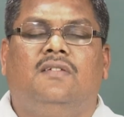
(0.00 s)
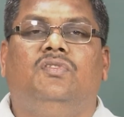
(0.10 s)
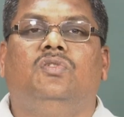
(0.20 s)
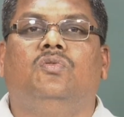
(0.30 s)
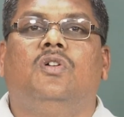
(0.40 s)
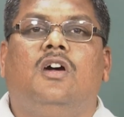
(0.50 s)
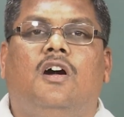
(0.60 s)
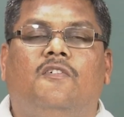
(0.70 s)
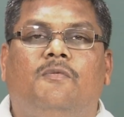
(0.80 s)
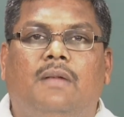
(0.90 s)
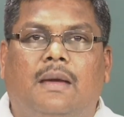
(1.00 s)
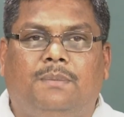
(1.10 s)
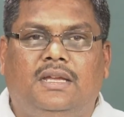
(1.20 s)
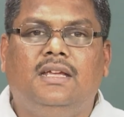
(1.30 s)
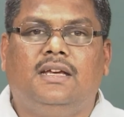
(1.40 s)
view of
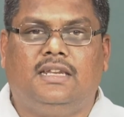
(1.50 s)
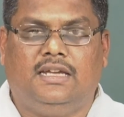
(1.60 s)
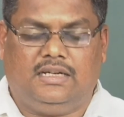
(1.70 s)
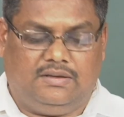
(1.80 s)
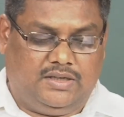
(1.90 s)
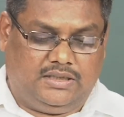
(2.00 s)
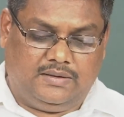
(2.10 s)
mapping creativity.